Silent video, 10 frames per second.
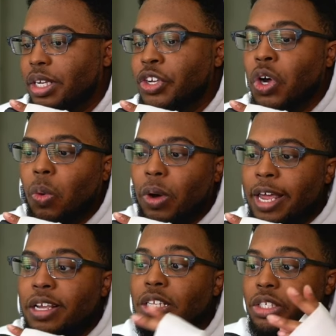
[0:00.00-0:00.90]
you know
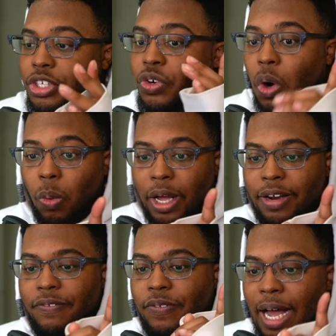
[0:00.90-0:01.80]
what? You know what?
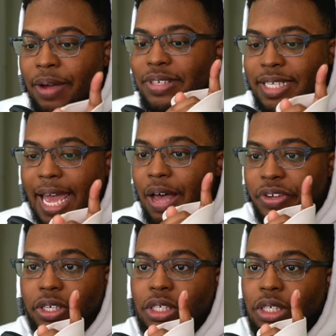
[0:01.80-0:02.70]
Five is
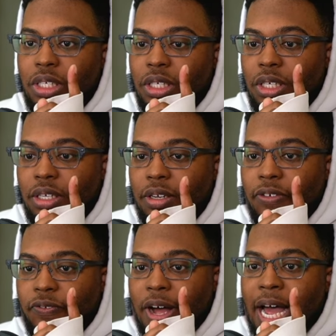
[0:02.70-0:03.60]
Kafka.
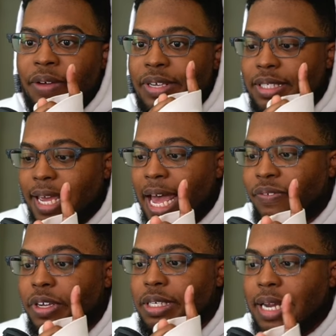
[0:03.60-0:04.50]
Five is Kafka,